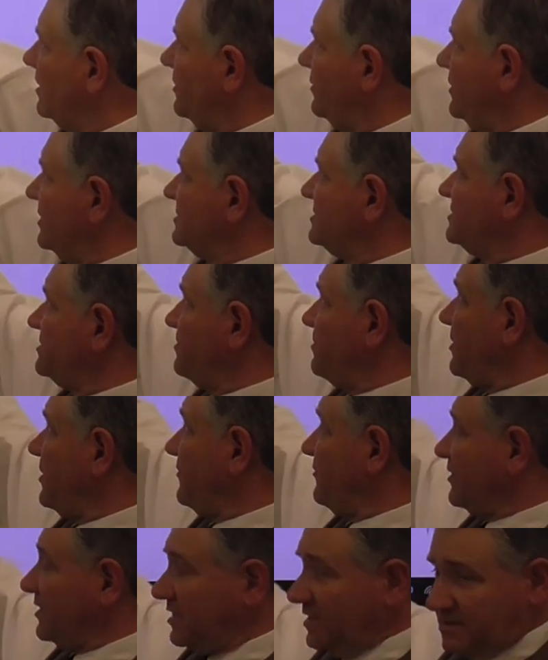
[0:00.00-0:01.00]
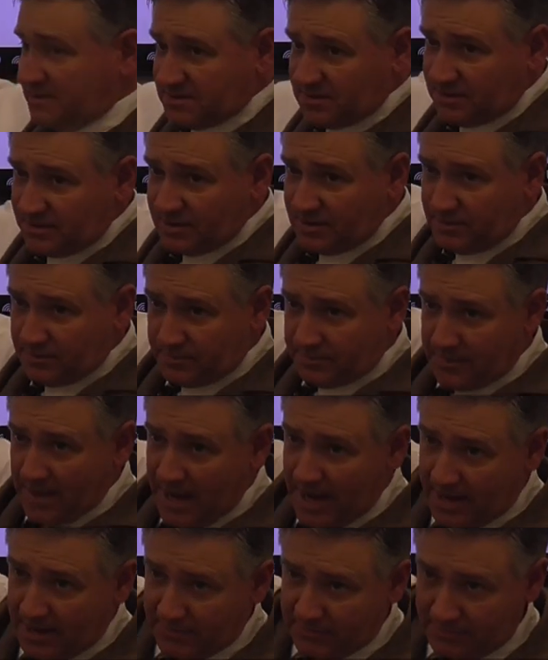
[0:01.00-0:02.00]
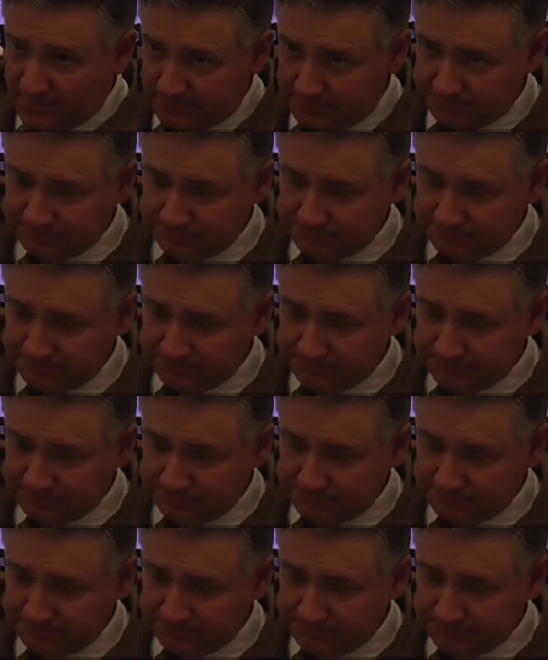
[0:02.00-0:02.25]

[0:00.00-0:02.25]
This is a perfectly circular path,